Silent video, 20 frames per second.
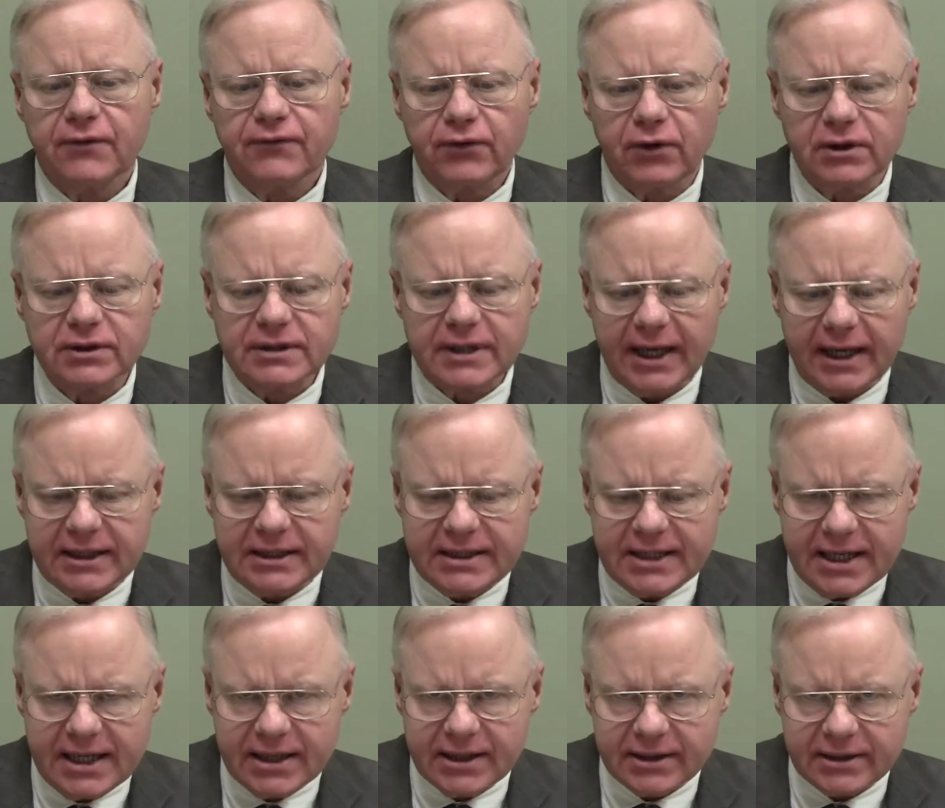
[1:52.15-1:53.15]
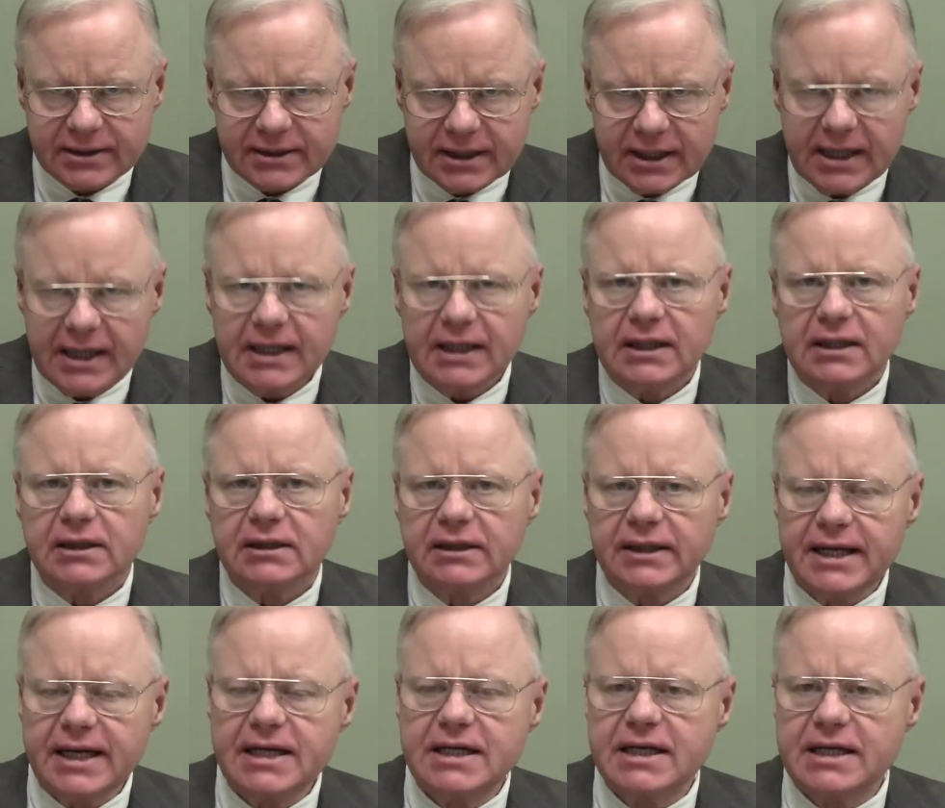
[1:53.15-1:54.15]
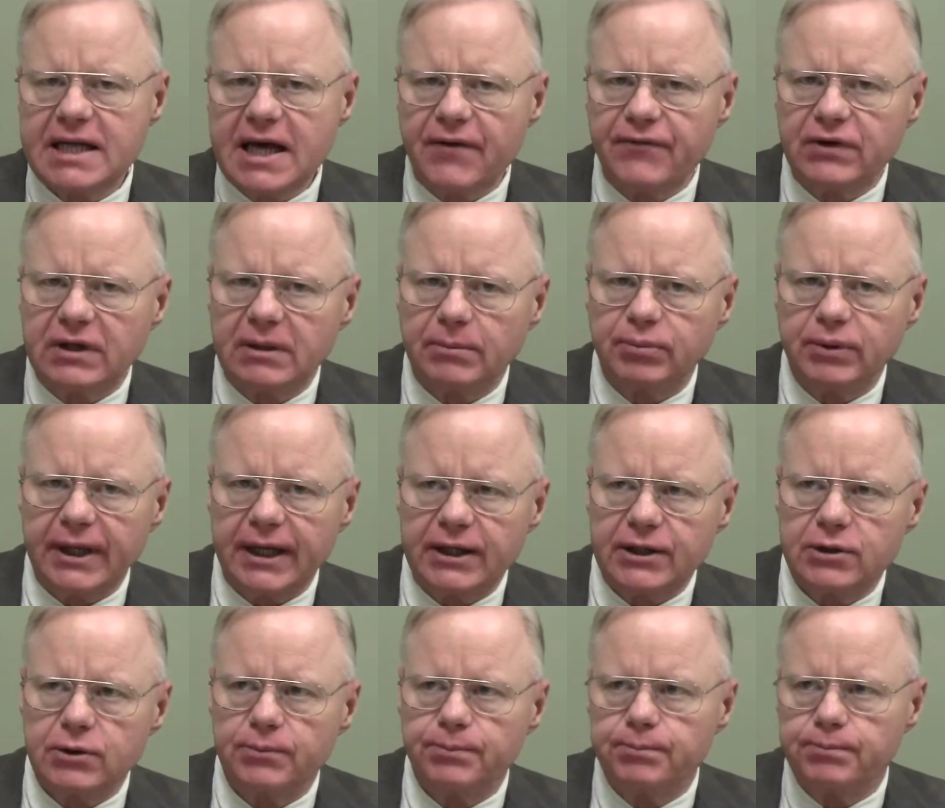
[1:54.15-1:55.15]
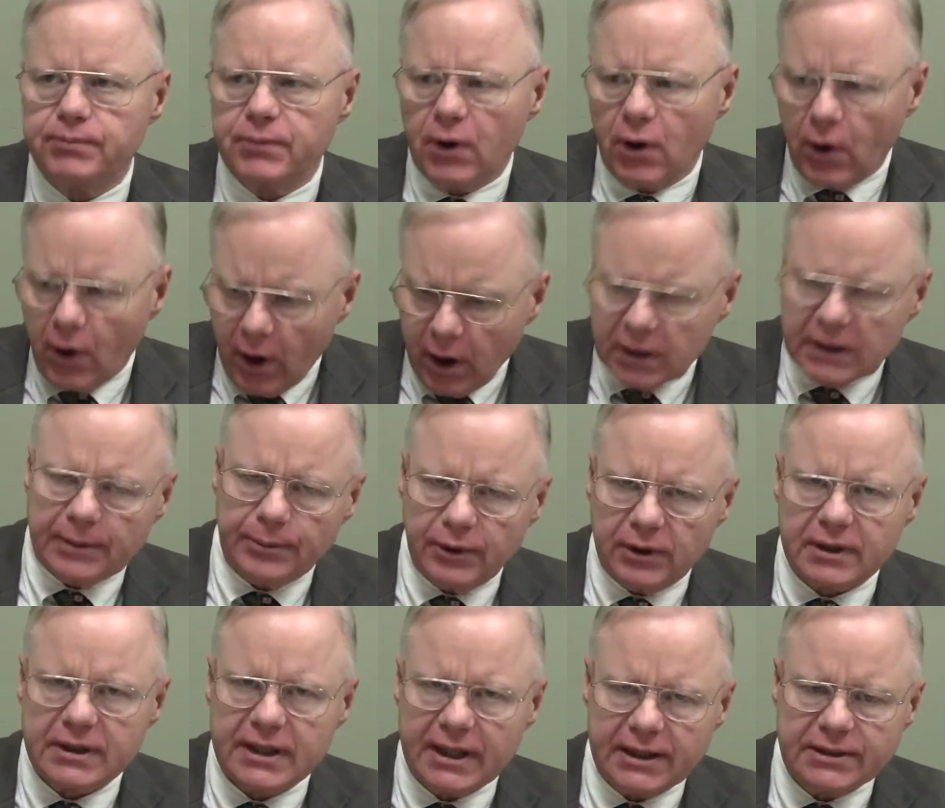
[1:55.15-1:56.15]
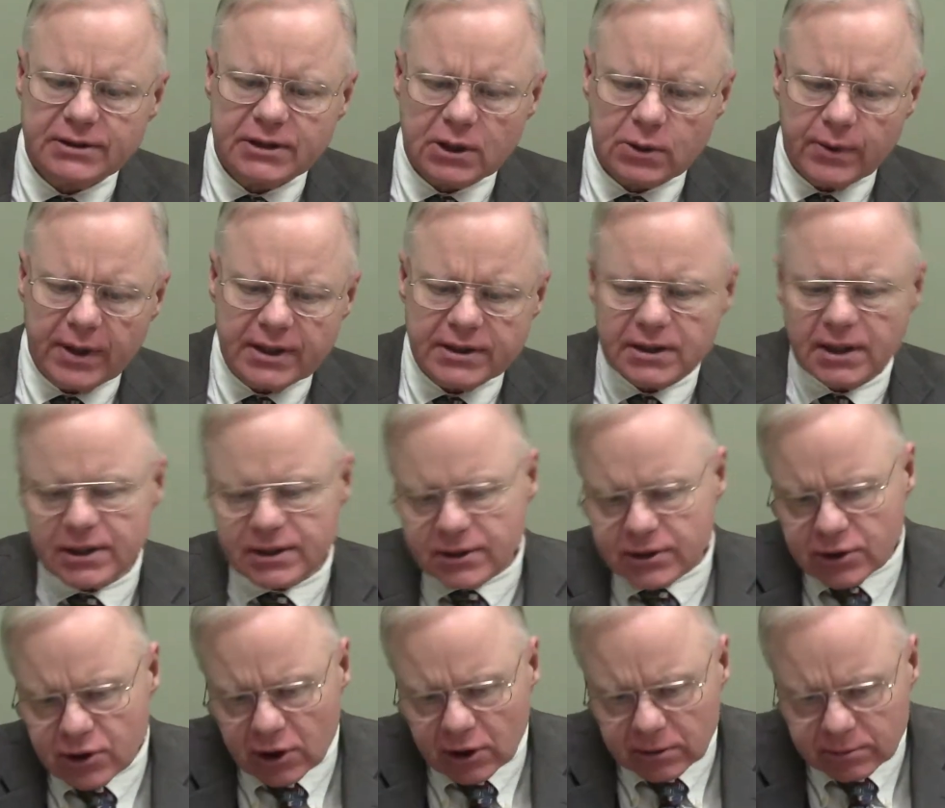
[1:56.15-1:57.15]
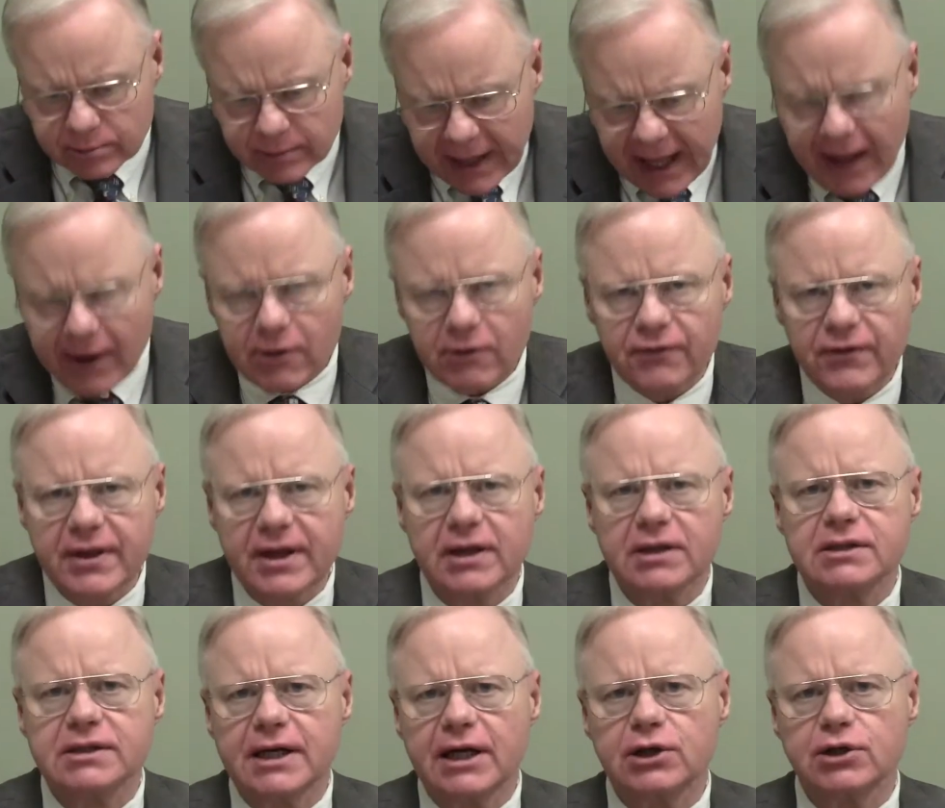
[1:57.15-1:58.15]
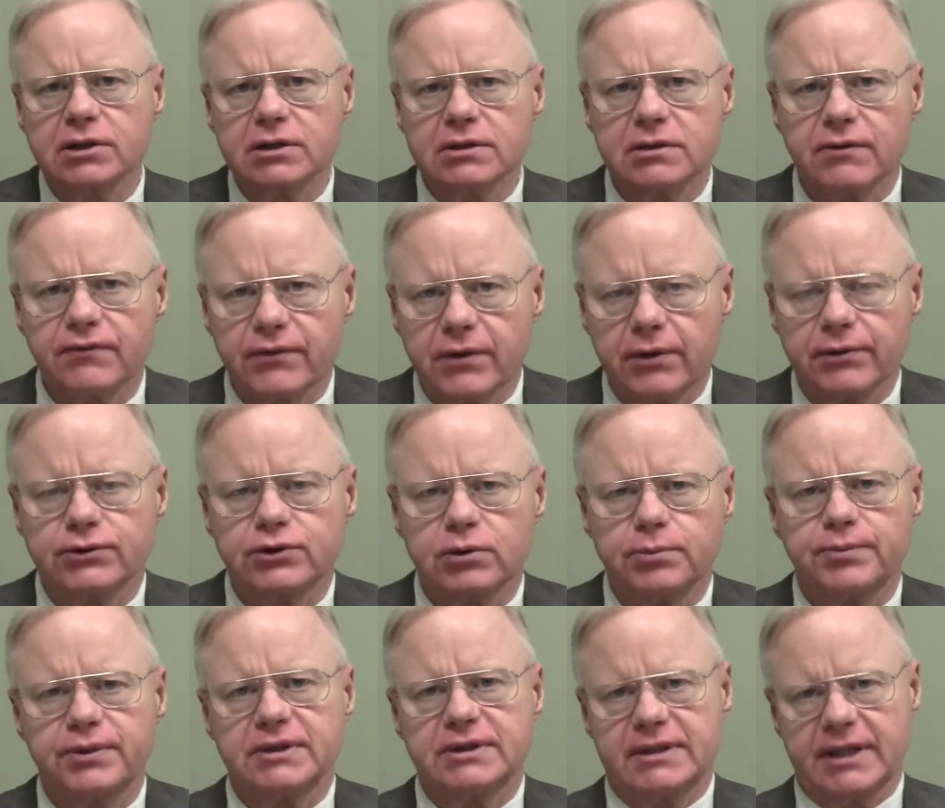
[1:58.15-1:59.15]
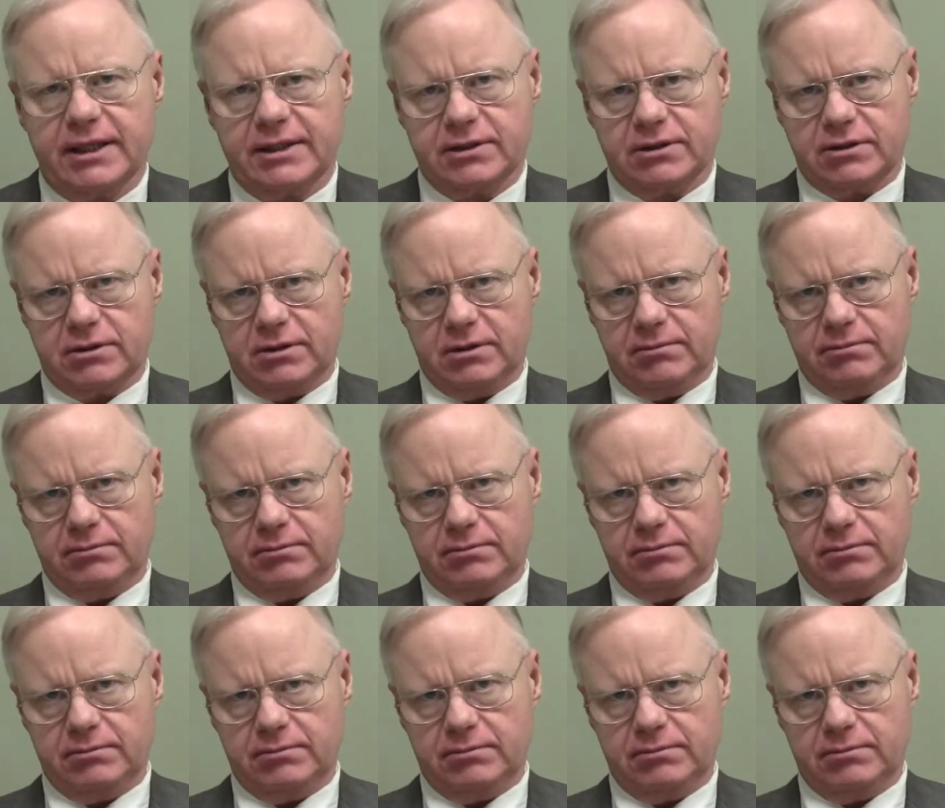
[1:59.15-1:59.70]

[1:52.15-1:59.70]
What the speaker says: false ideas lead inevitably to horrible consequences, no matter the intentions of those who possess them,